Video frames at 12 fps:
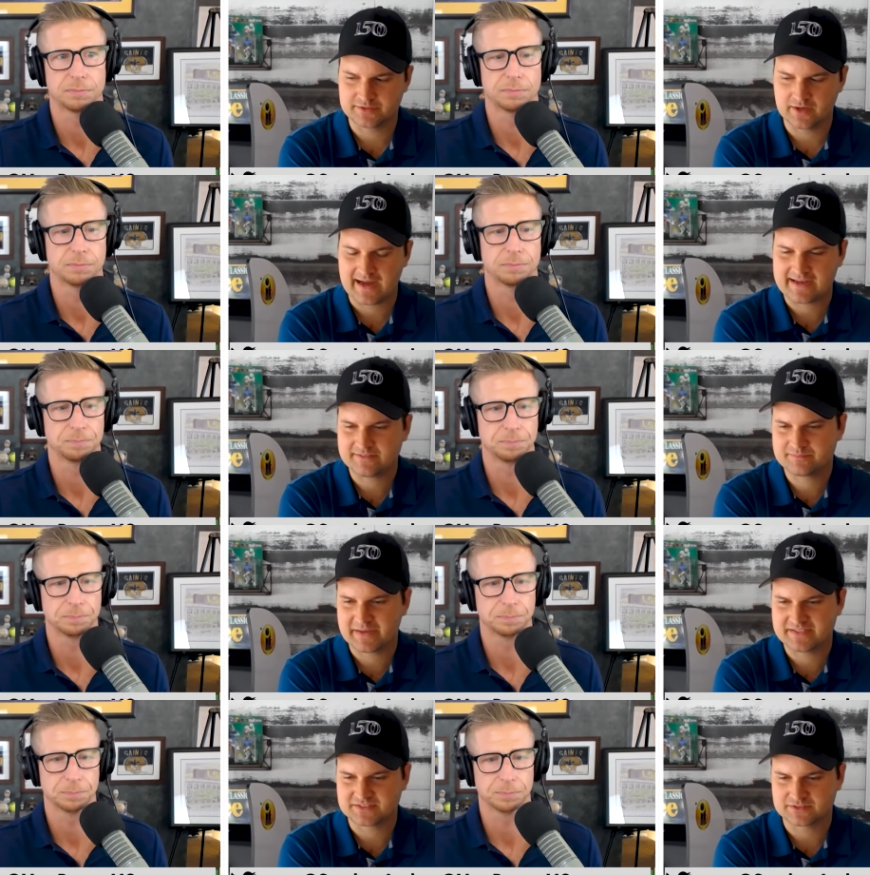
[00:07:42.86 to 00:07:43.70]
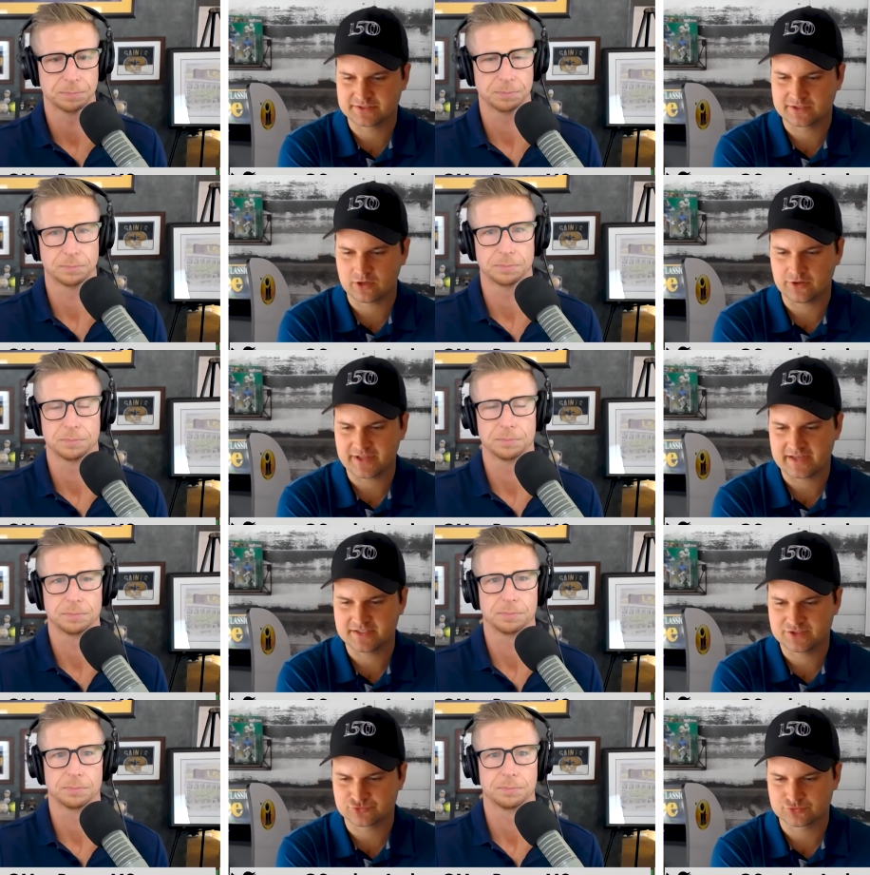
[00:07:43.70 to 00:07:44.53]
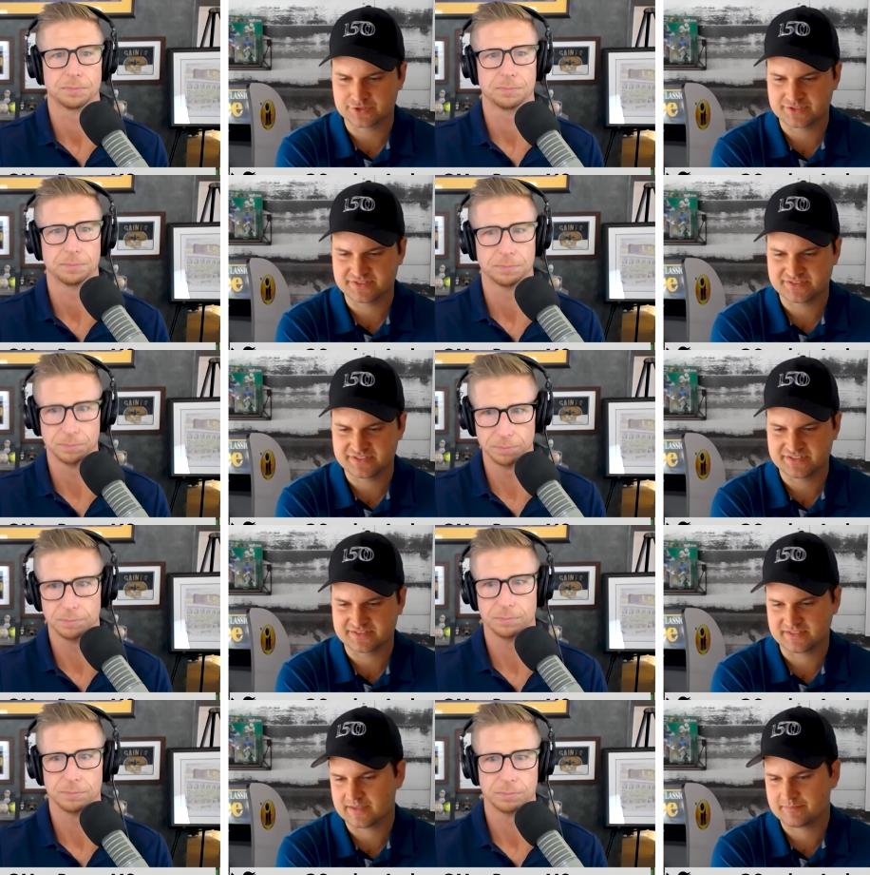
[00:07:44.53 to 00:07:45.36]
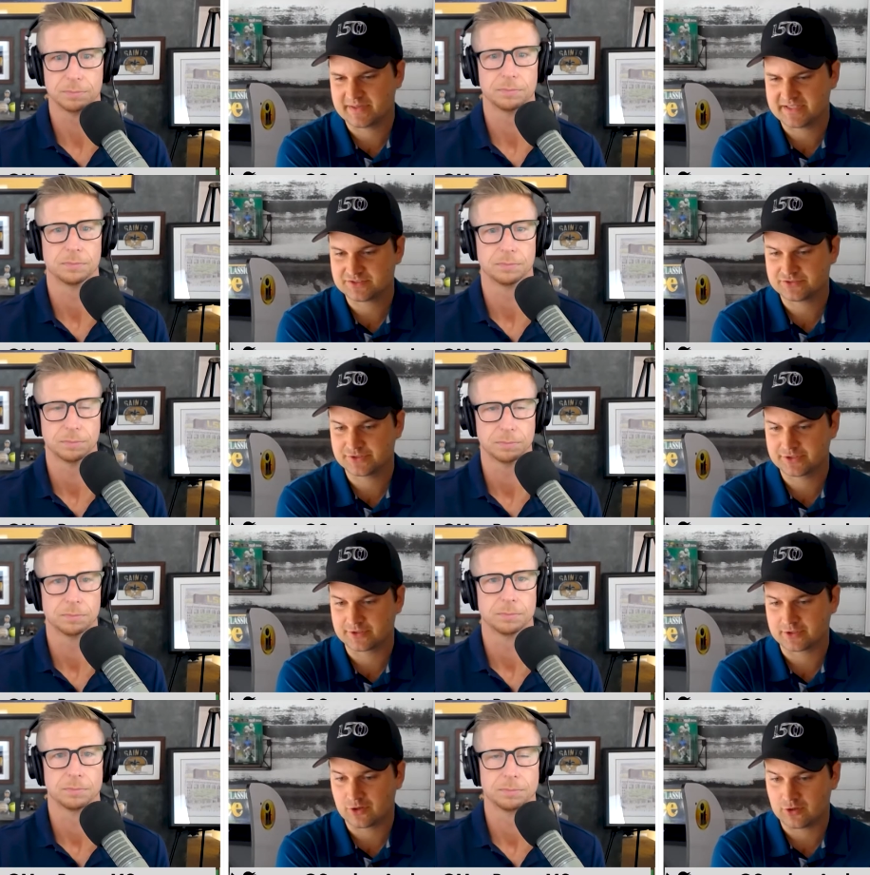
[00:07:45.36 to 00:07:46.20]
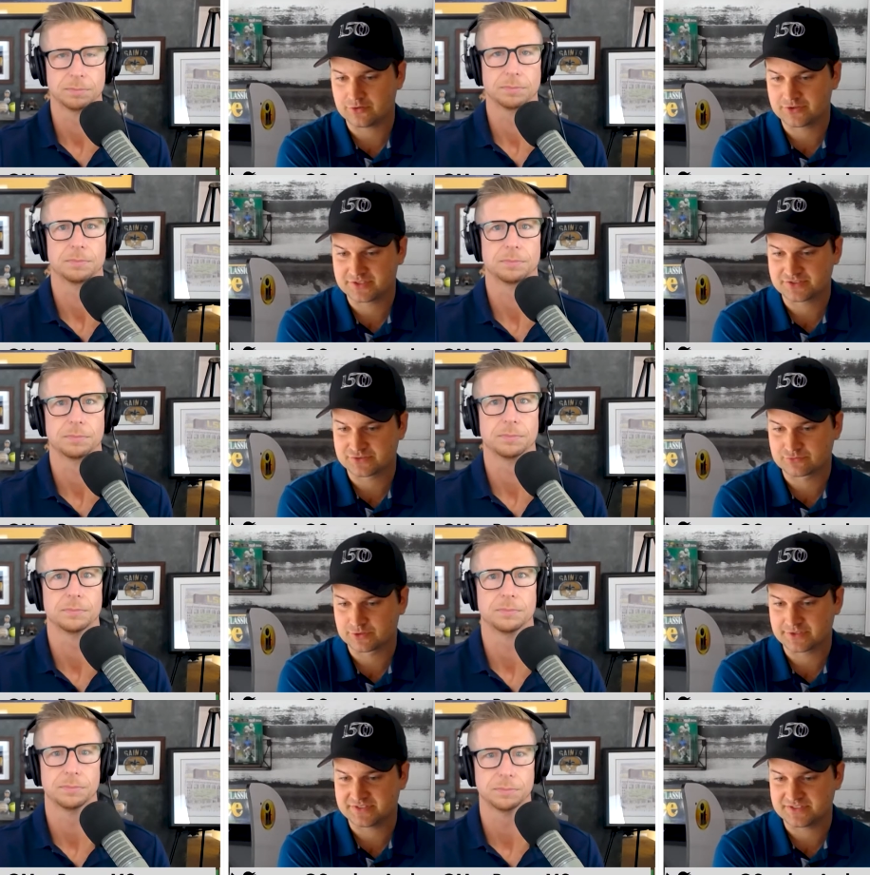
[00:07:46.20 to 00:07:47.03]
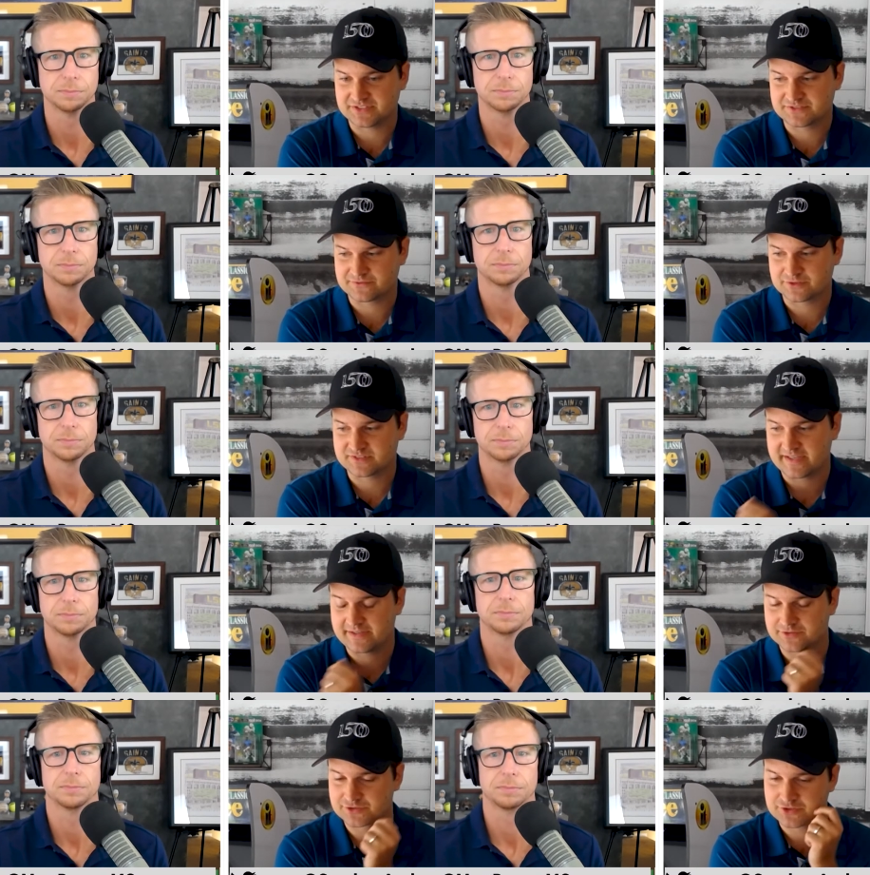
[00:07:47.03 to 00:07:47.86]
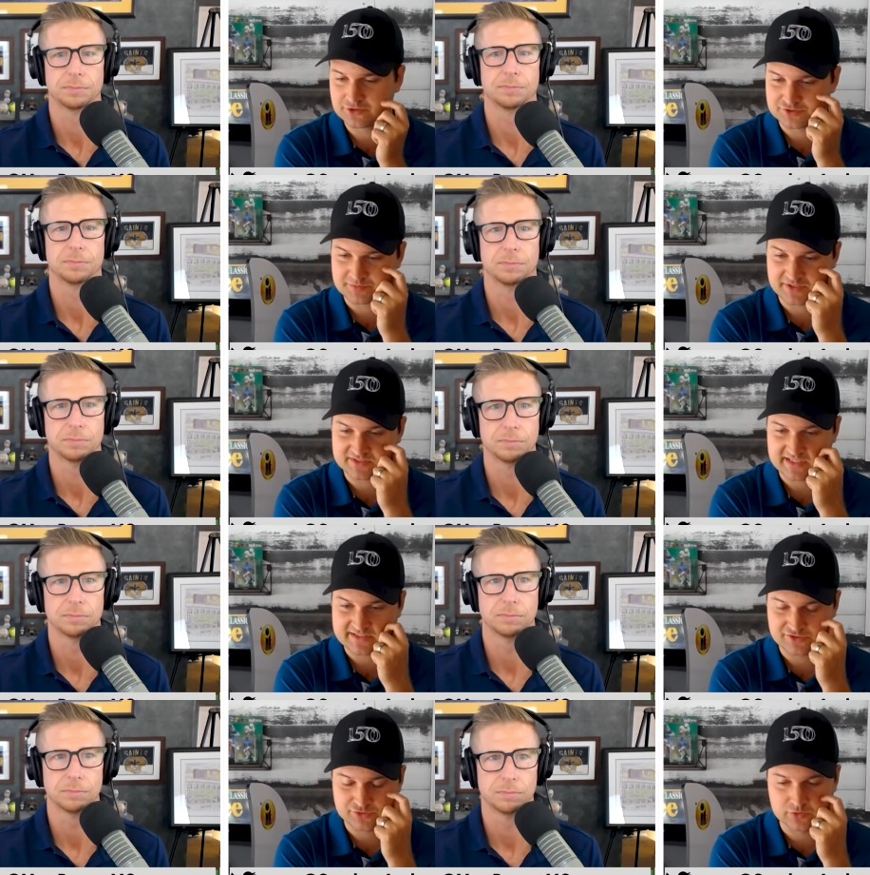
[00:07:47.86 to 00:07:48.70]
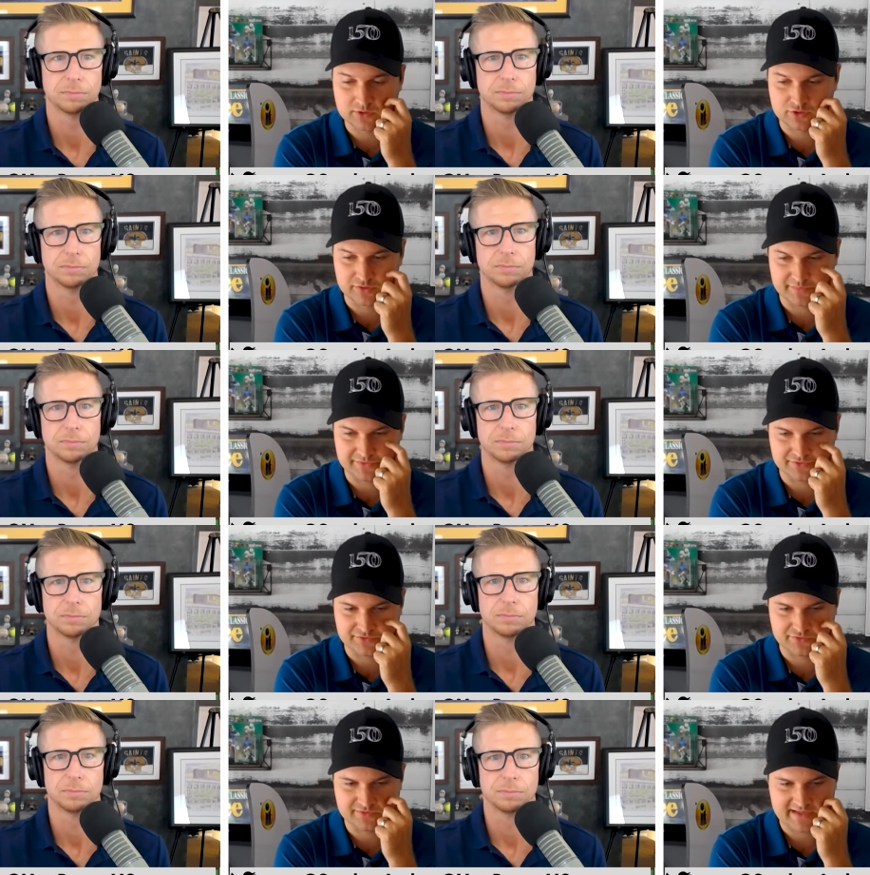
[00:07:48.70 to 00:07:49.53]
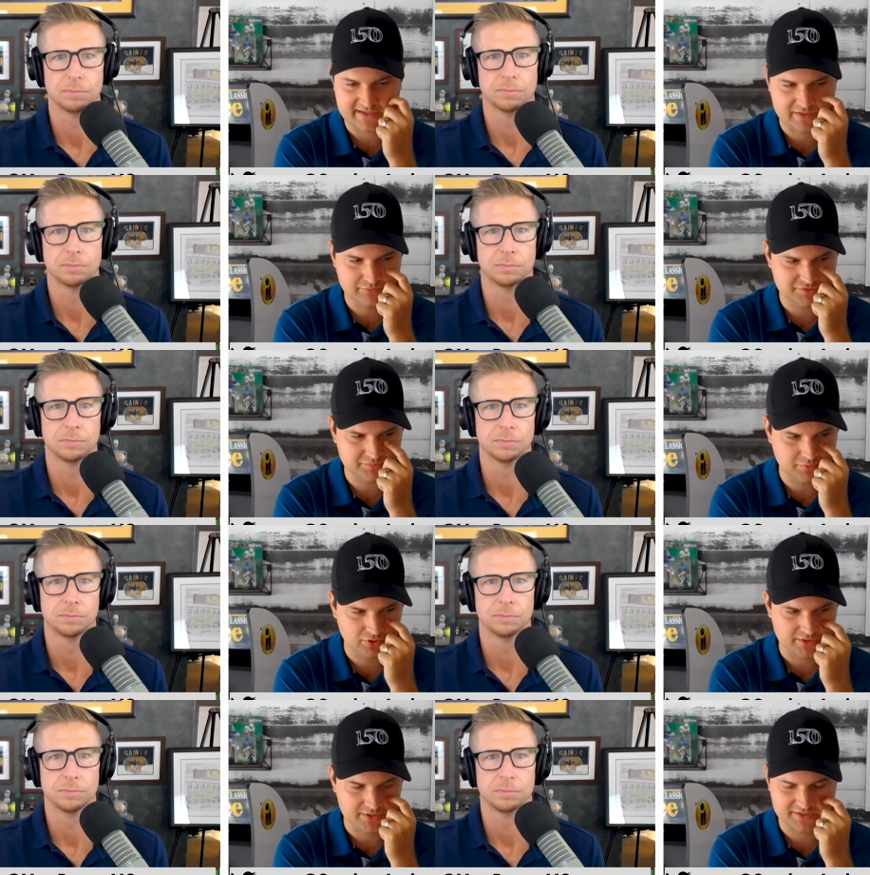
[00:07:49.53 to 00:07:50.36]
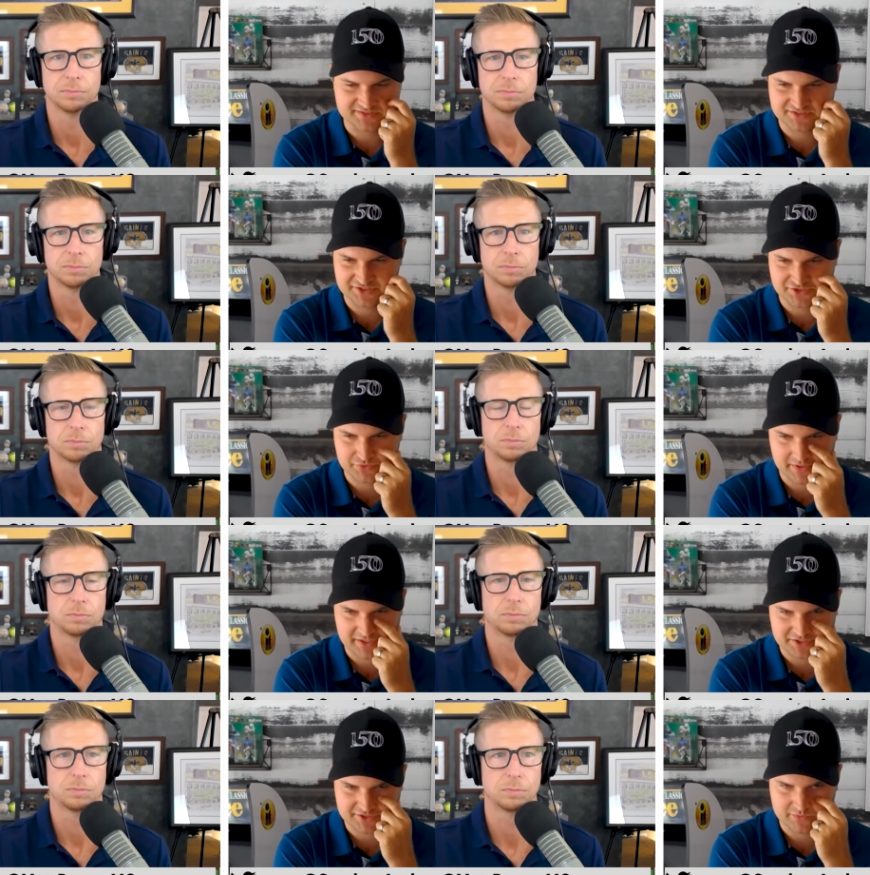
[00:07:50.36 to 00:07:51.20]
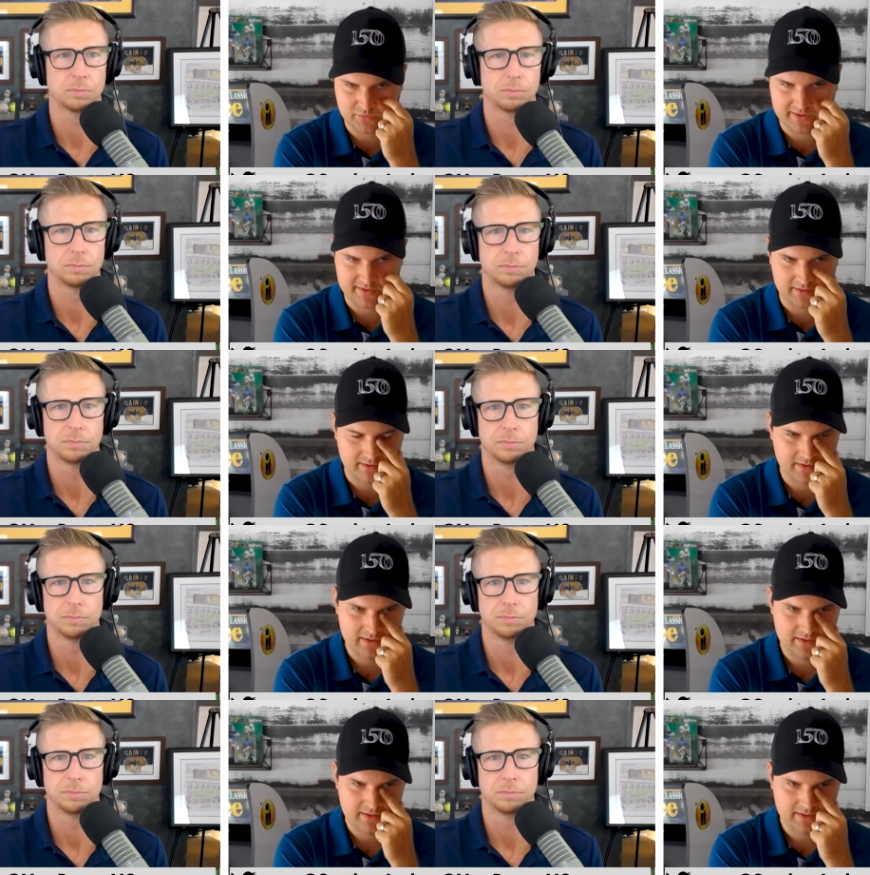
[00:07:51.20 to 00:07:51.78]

Speaker 1: you know I basically call that his rookie season. Mm-hmm. I'm basically going to call this the rookie season for Daniel Jones because I do agree with you that he was put in a situation where